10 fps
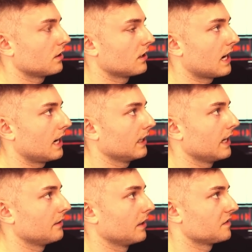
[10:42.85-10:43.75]

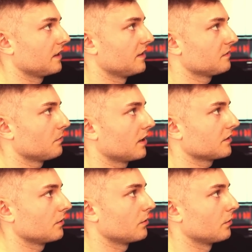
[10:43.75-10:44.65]
highlight, let's say this box
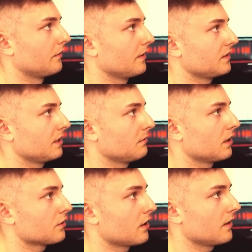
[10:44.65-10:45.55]
and go to a
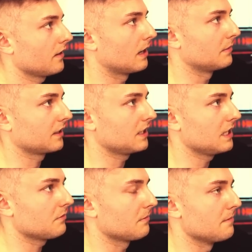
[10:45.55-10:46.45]
15-minute chart, I'm going to
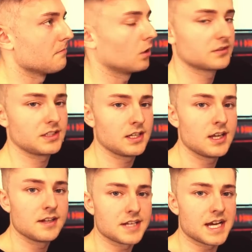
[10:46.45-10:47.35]
keep my
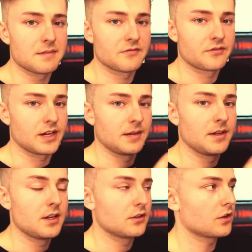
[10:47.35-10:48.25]
multi-time
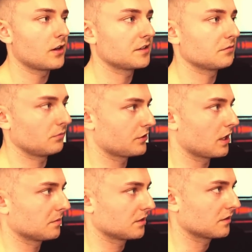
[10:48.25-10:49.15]
frame charts, which
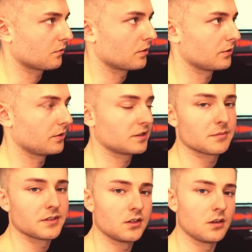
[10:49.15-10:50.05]
helps us for doing
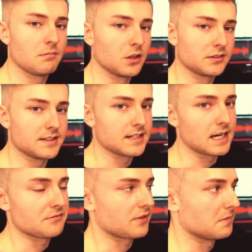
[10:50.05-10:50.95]
something called
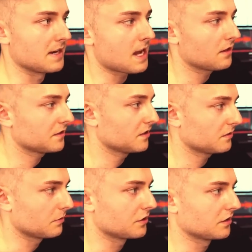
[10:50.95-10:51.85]
multi-time frame analysis,
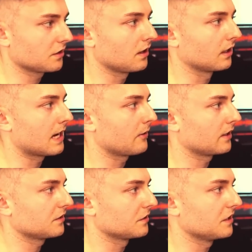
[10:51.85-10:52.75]
which is allowing
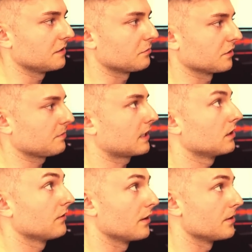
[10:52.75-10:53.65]
us to see
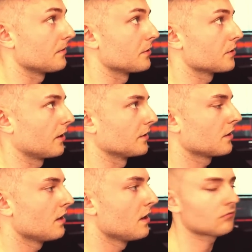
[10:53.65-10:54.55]
perspective on different charts.
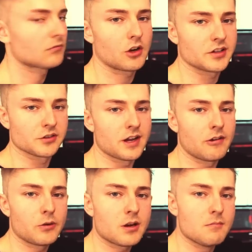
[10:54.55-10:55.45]
All right, so now
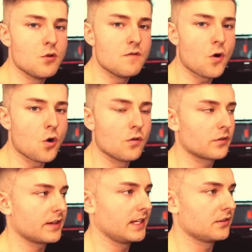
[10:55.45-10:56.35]
I want to move
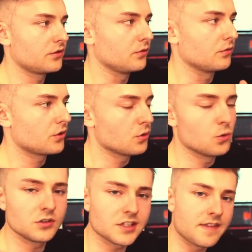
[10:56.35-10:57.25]
over into
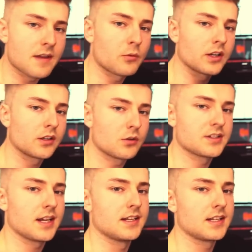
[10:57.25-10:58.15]
tools, and then we're going to go
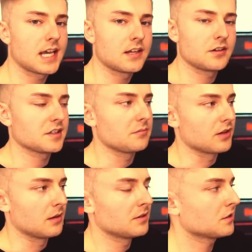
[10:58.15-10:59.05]
to indicators, I
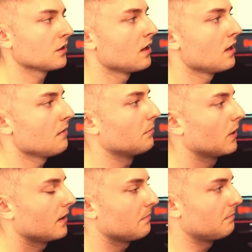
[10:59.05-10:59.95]
promise.
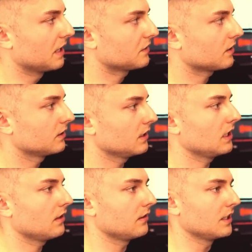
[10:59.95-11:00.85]
But
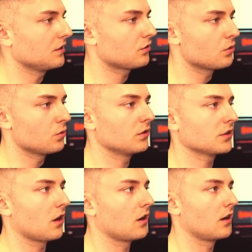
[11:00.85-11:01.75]
basically, these tools
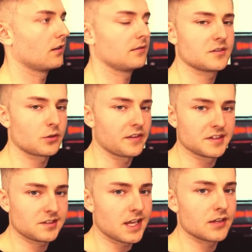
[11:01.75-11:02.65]
are sort of the
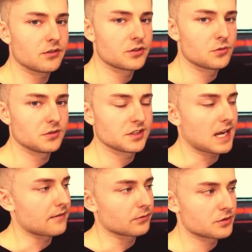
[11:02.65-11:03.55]
standard tools that
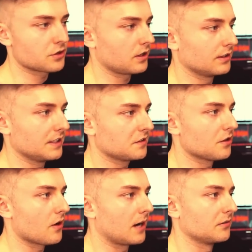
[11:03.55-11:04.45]
everyone should at least
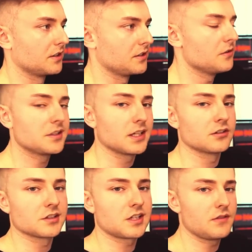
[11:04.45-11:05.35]
know how to use. And I'll
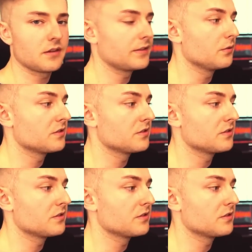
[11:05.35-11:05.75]
just give you a few